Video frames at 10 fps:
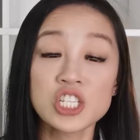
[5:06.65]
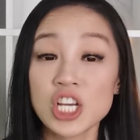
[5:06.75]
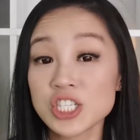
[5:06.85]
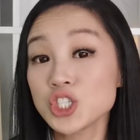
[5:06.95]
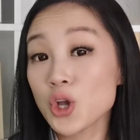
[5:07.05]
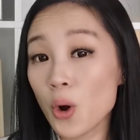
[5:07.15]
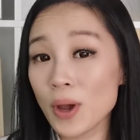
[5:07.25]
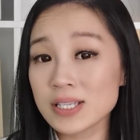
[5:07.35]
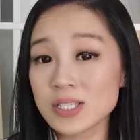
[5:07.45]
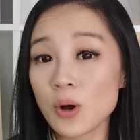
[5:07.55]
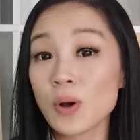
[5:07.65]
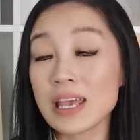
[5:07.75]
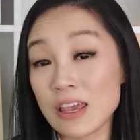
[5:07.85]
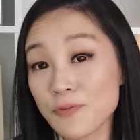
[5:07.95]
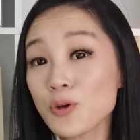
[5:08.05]
Just know it so
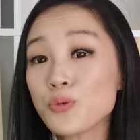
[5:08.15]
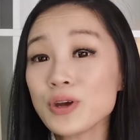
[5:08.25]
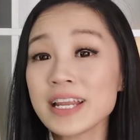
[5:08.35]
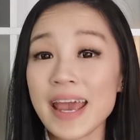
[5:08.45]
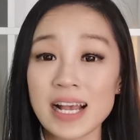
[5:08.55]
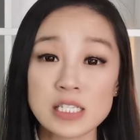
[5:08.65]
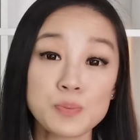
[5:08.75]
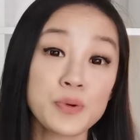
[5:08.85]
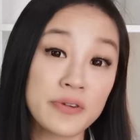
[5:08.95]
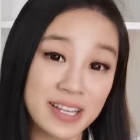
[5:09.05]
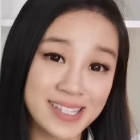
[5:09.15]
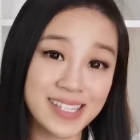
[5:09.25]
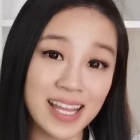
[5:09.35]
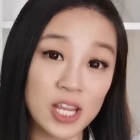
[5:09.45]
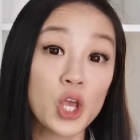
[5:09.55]
if you really experience
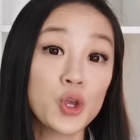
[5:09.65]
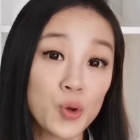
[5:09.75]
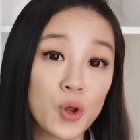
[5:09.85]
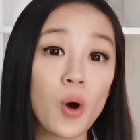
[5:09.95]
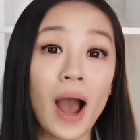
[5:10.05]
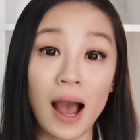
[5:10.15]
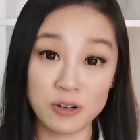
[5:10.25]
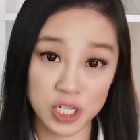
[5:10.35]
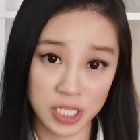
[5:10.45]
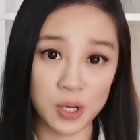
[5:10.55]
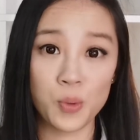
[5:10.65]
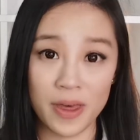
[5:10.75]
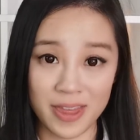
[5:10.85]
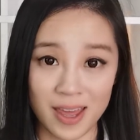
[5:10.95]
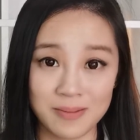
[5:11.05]
it, you know how to deal
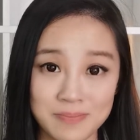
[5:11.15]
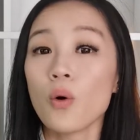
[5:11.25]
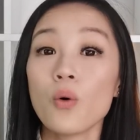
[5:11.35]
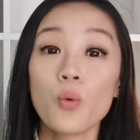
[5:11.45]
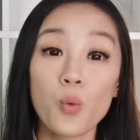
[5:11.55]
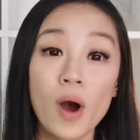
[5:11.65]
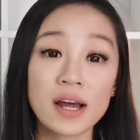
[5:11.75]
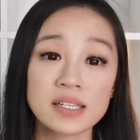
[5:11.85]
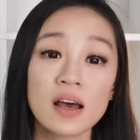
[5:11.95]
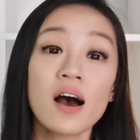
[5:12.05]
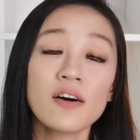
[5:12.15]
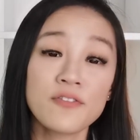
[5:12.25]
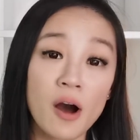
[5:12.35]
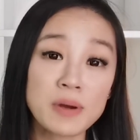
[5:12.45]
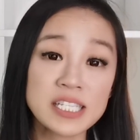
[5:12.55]
with it. 1.
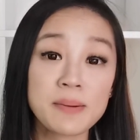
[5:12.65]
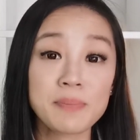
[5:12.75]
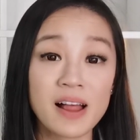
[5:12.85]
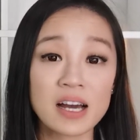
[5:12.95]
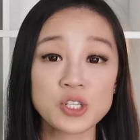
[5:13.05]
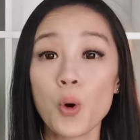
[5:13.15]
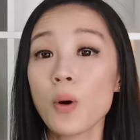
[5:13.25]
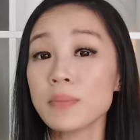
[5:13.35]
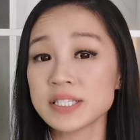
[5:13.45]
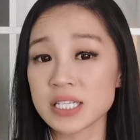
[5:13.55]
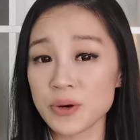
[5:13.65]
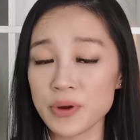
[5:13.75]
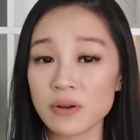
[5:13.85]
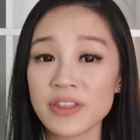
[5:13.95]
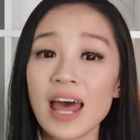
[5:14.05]
Vomiting blood or
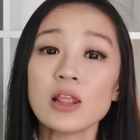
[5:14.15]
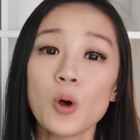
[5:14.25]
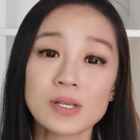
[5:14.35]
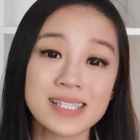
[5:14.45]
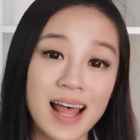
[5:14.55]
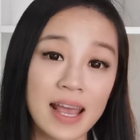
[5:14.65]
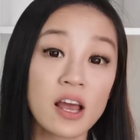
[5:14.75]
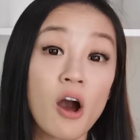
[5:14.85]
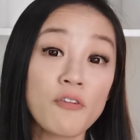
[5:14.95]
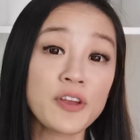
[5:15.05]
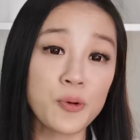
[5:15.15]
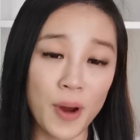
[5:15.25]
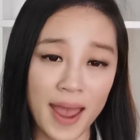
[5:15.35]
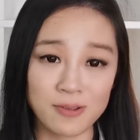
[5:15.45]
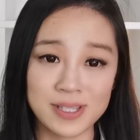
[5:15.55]
material that looks like coffee
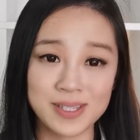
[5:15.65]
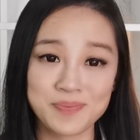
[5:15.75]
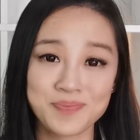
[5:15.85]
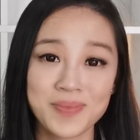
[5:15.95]
grounds.